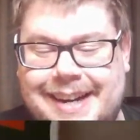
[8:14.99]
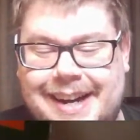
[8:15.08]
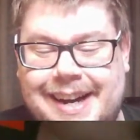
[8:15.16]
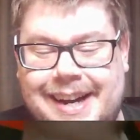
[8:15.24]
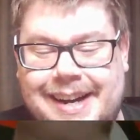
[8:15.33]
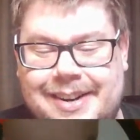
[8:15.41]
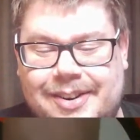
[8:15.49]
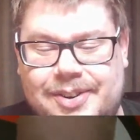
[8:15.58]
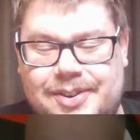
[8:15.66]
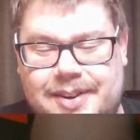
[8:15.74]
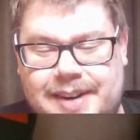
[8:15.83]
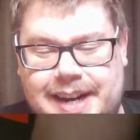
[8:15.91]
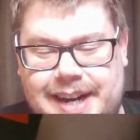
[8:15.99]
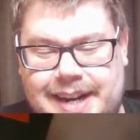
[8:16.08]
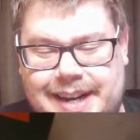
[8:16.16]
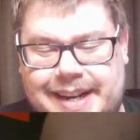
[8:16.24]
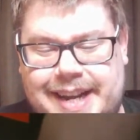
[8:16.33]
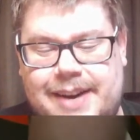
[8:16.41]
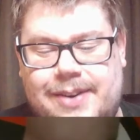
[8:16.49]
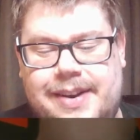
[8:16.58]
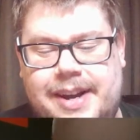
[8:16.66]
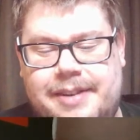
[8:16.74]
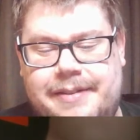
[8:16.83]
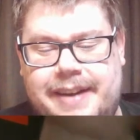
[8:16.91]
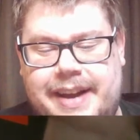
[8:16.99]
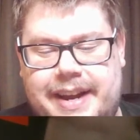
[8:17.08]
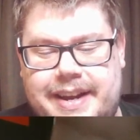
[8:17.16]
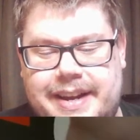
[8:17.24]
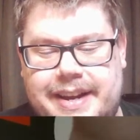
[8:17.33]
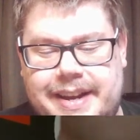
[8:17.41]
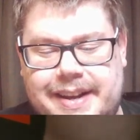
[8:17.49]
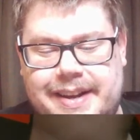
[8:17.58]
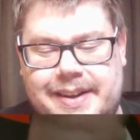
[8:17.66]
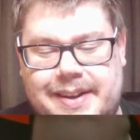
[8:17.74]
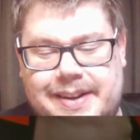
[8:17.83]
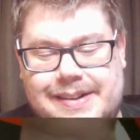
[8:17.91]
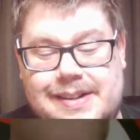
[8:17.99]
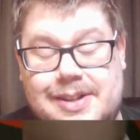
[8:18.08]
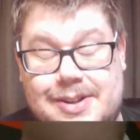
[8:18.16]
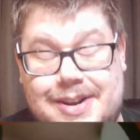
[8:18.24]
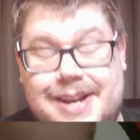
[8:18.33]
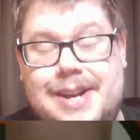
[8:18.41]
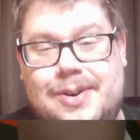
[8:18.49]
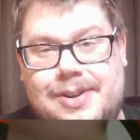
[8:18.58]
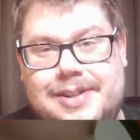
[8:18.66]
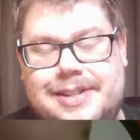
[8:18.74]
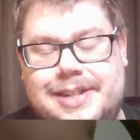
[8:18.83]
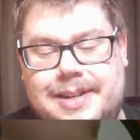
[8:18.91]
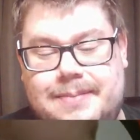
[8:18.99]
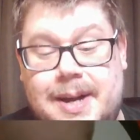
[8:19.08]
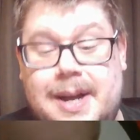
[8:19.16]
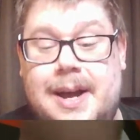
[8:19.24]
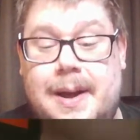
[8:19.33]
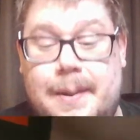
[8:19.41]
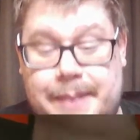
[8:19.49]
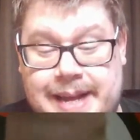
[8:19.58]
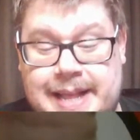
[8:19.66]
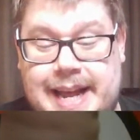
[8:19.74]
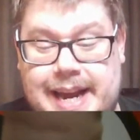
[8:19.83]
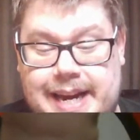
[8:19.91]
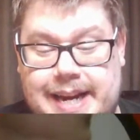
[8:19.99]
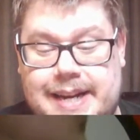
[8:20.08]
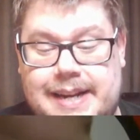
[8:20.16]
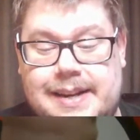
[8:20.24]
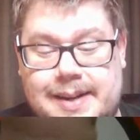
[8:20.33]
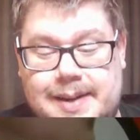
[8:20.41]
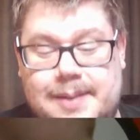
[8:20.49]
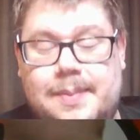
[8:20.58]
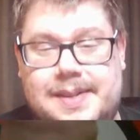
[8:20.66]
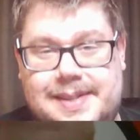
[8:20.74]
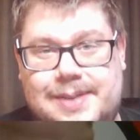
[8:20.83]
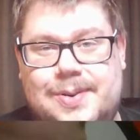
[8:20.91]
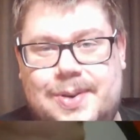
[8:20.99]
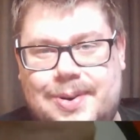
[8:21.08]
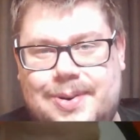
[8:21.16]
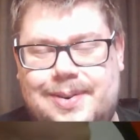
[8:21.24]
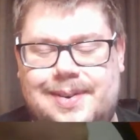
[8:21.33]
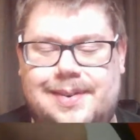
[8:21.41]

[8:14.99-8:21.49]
an ultra rare, a Keldeo V. Looking awesome, a bit late, but still cool.